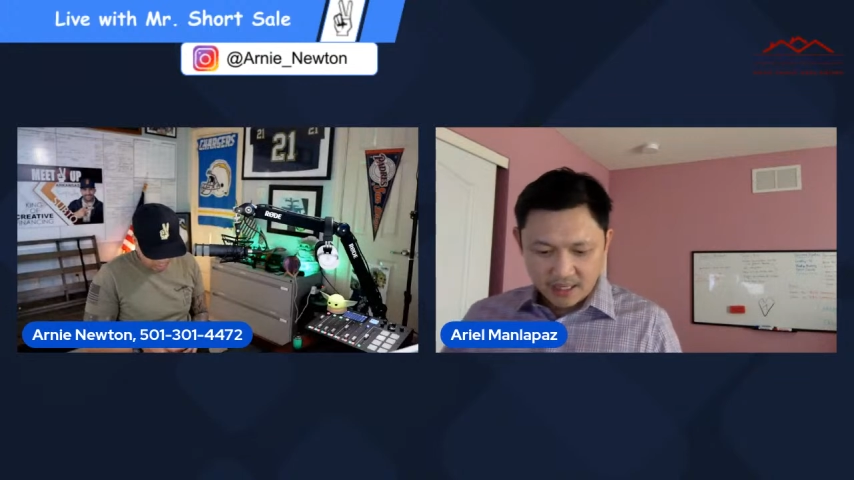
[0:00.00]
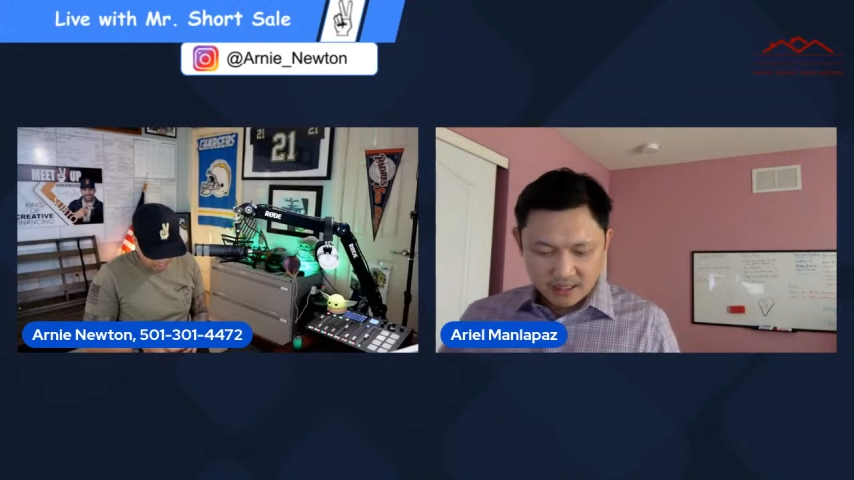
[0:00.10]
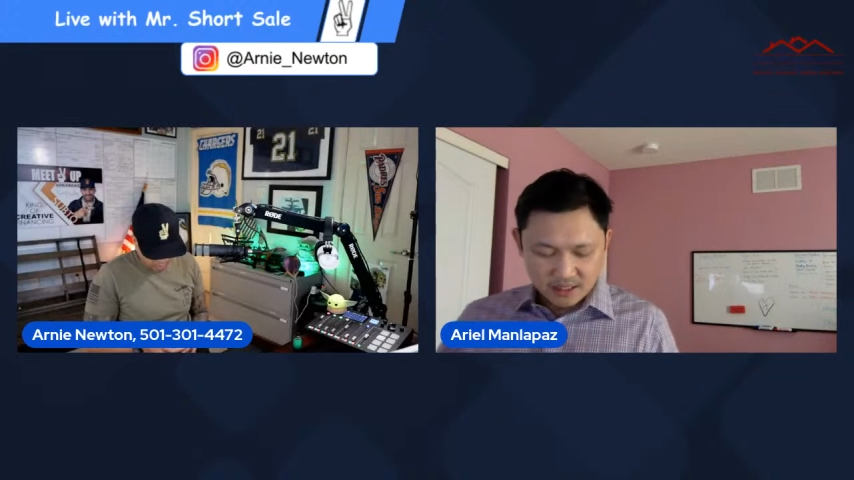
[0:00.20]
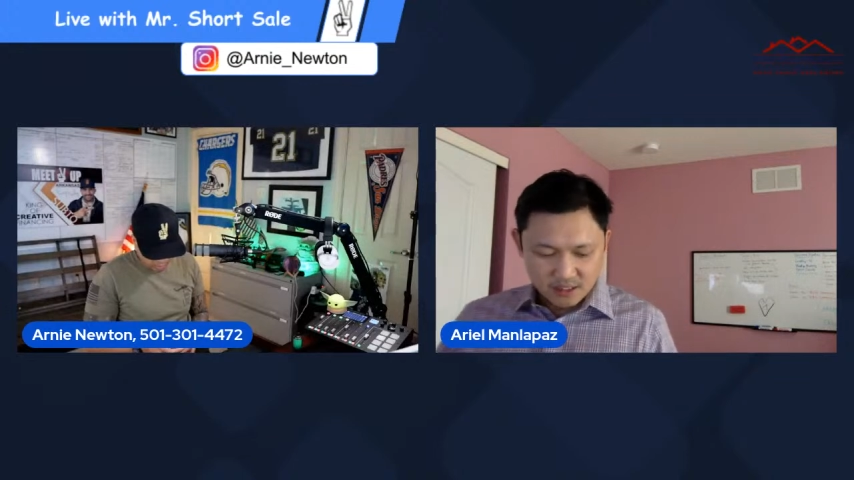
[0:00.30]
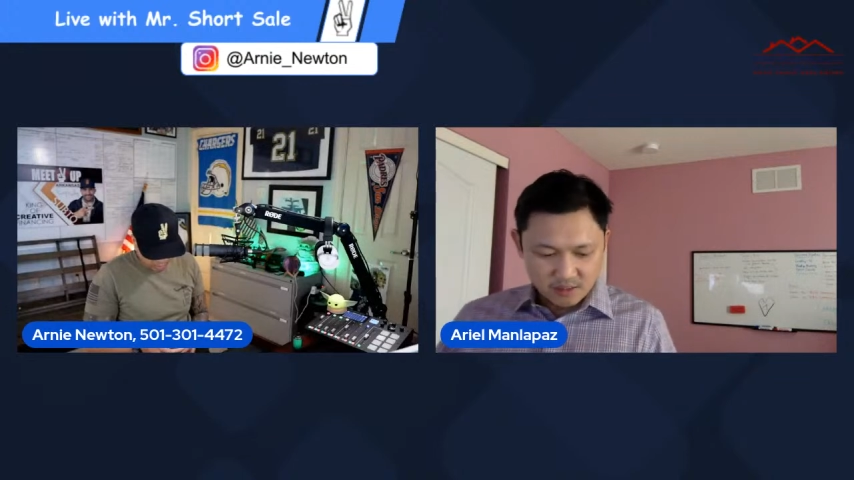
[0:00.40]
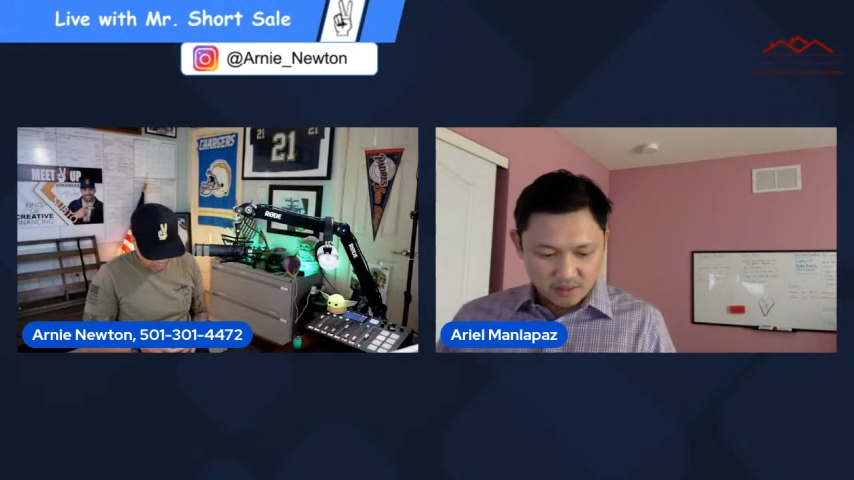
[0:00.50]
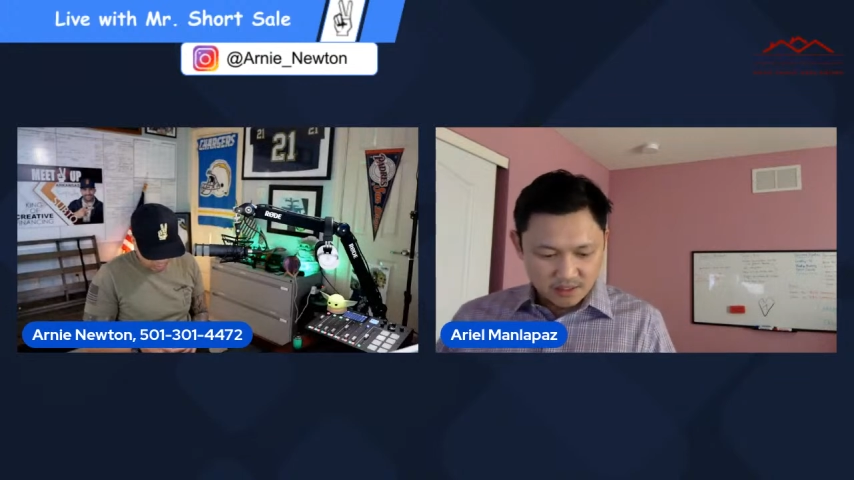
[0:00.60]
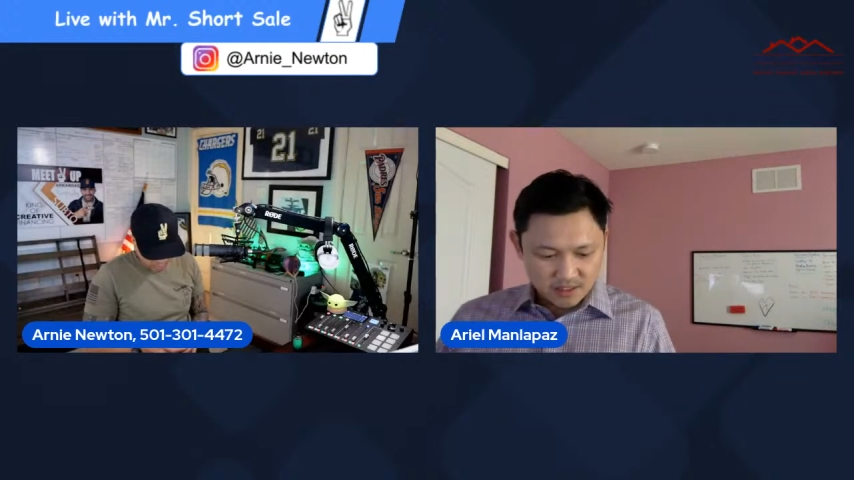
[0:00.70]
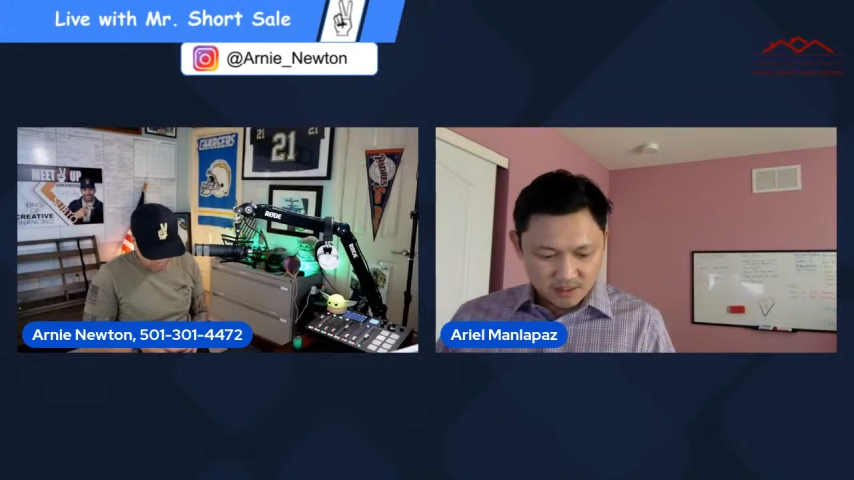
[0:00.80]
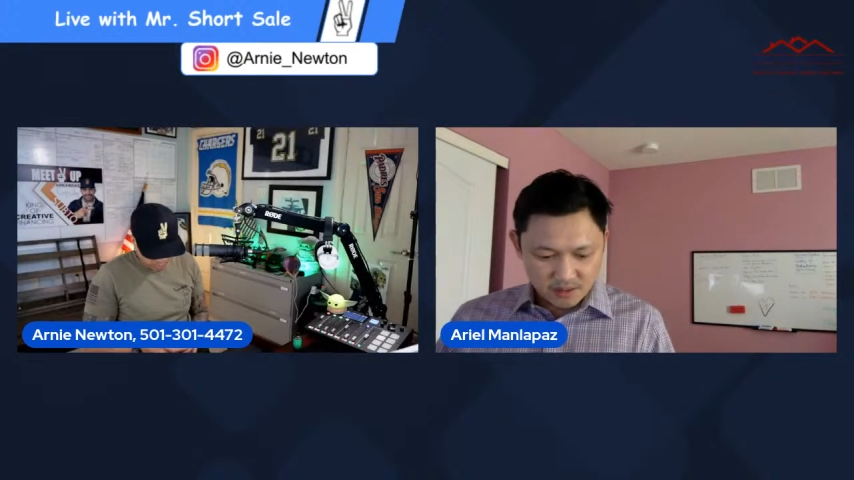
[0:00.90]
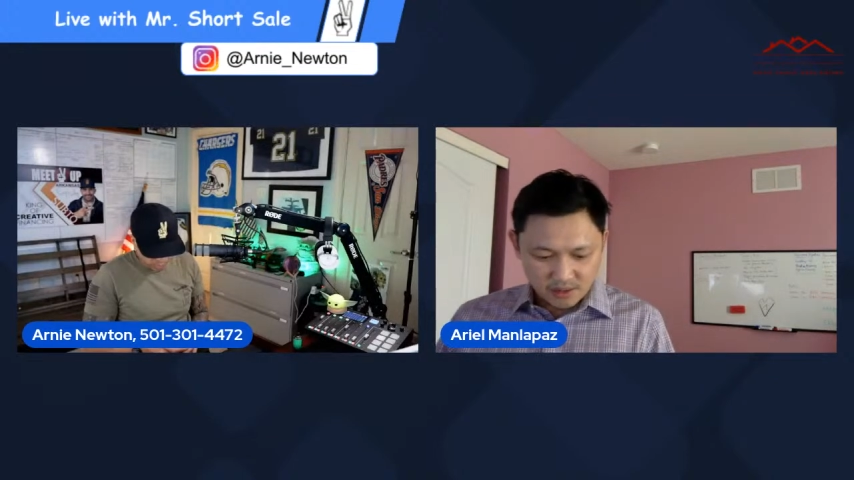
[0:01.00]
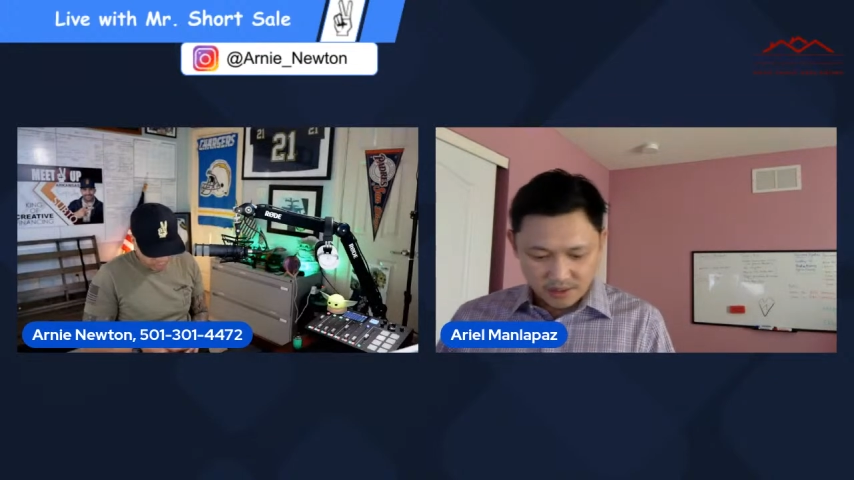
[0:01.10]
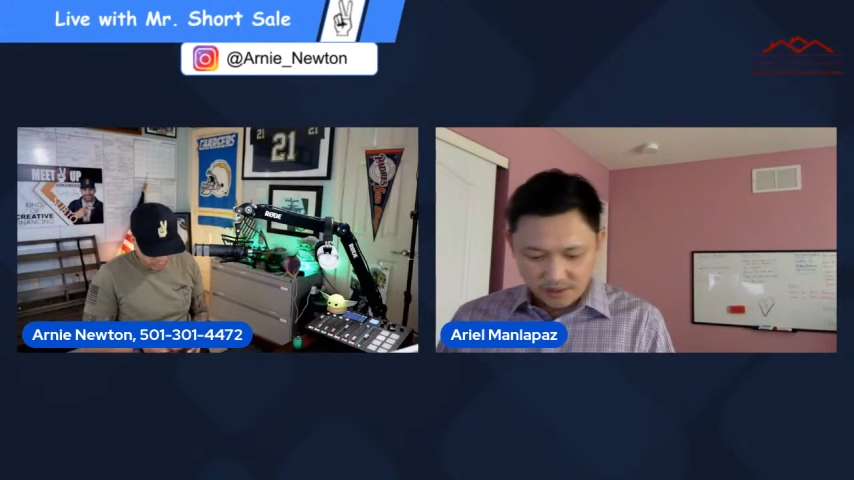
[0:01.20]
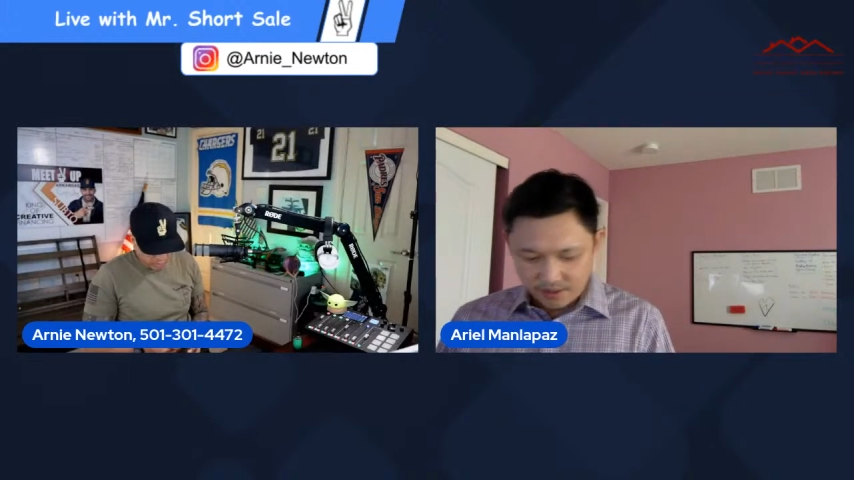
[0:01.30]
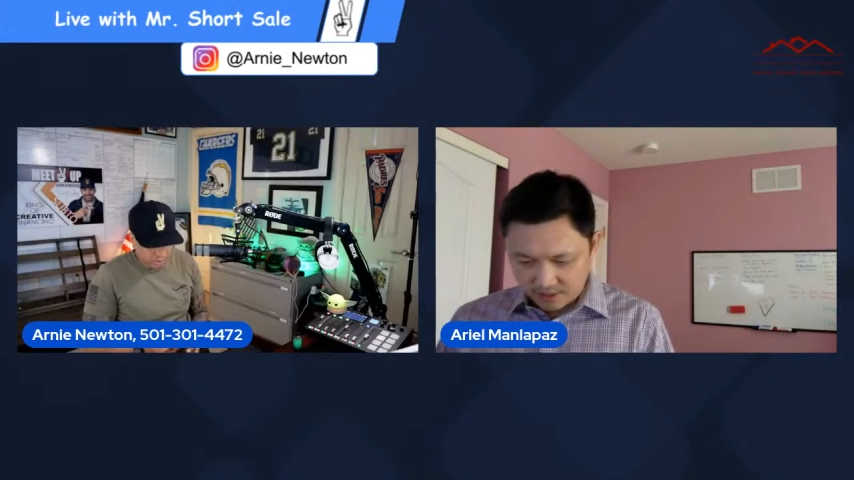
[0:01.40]
I'll send you
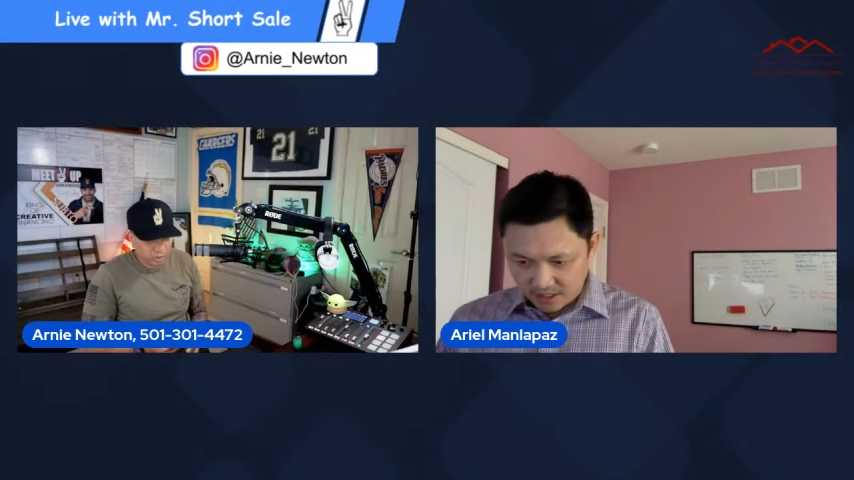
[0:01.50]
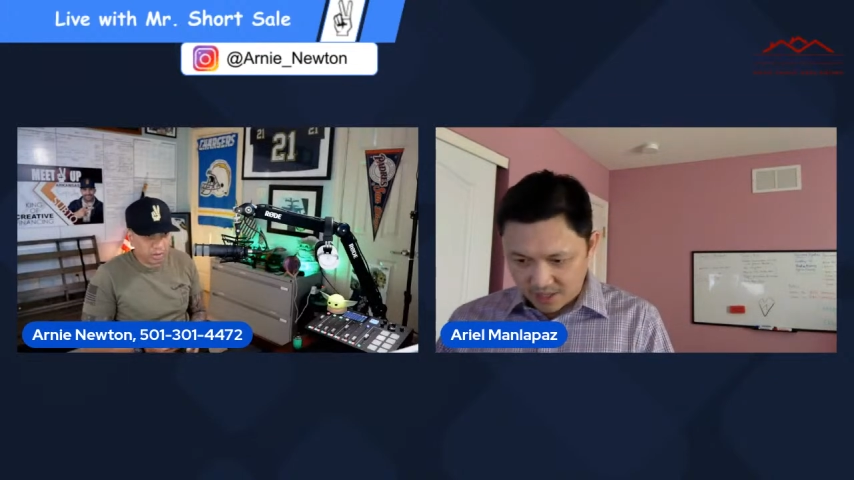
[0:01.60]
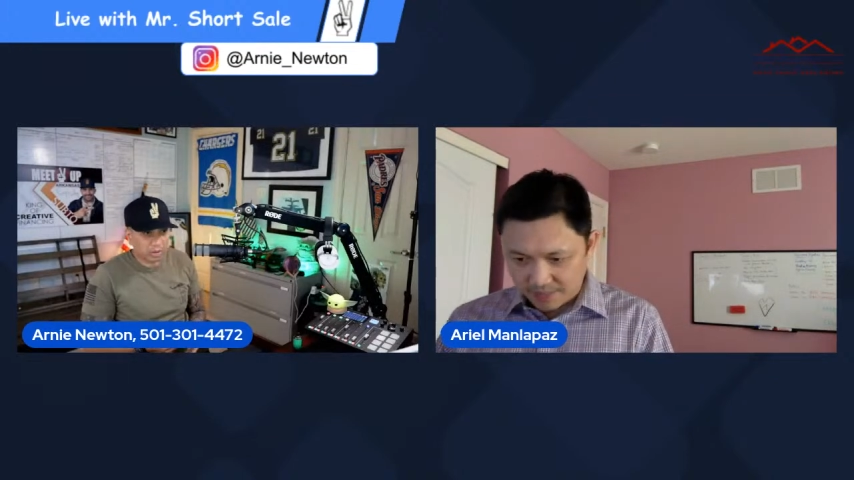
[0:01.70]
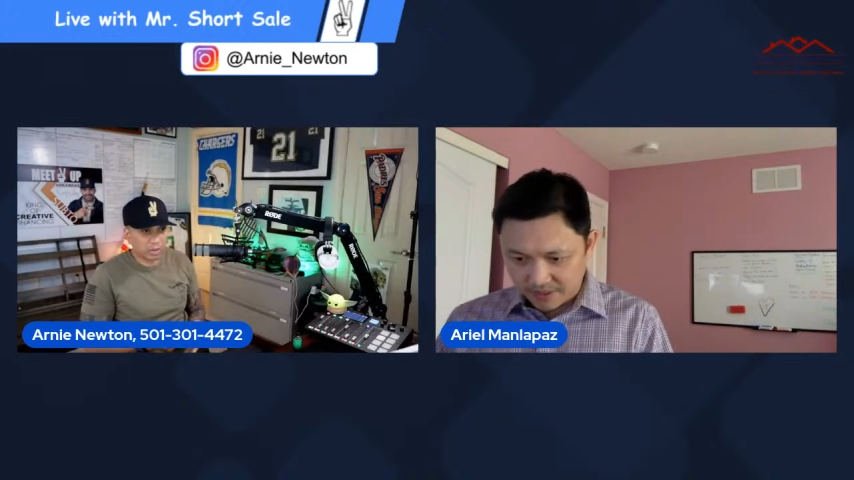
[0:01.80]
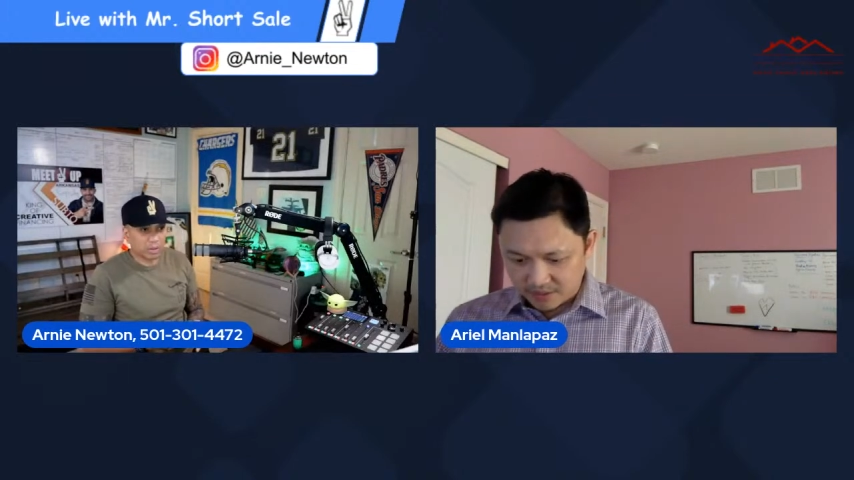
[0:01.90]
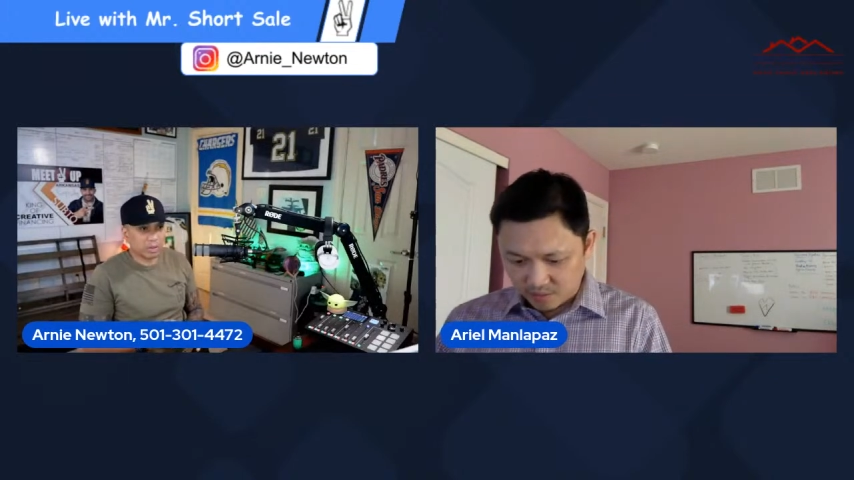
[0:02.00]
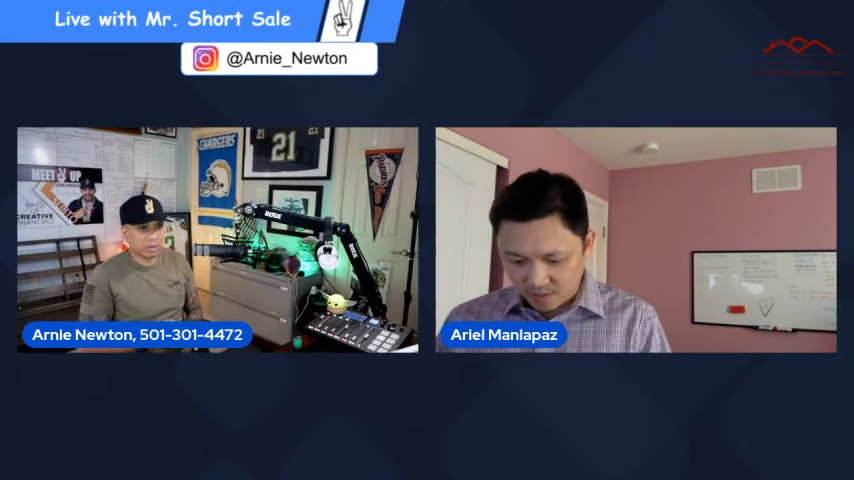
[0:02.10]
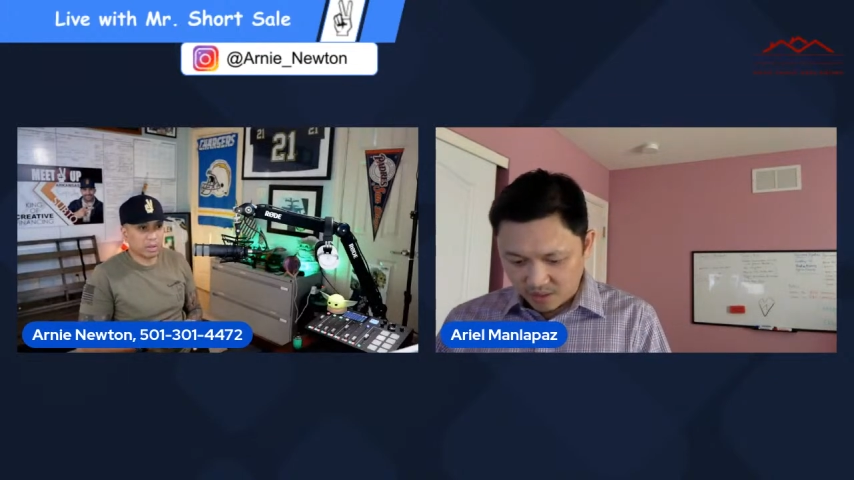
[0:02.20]
the other copy as well.